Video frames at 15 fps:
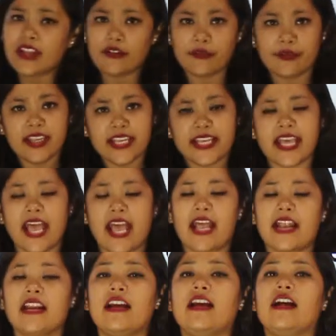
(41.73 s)
We
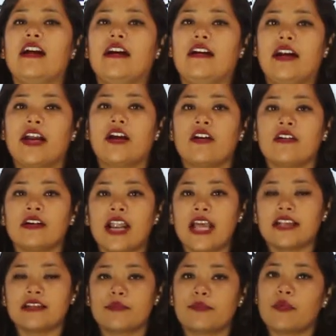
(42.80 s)
can
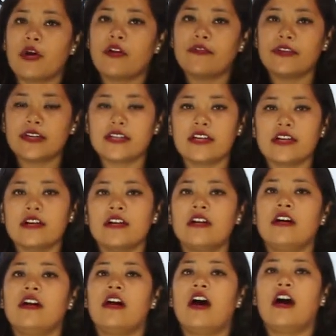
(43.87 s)
recognize the profession
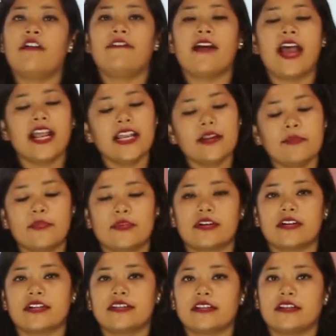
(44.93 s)
of any
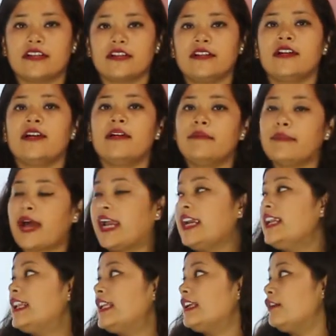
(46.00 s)
person by
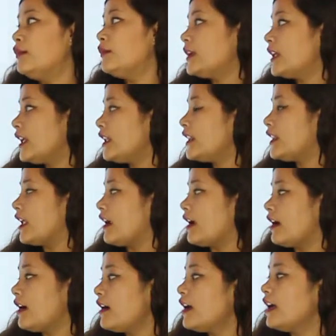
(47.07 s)
looking
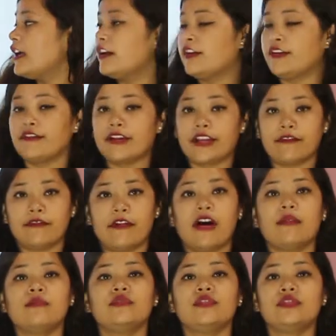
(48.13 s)
their
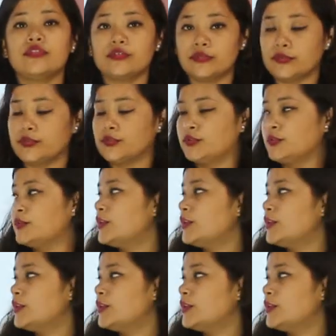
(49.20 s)
uniform too.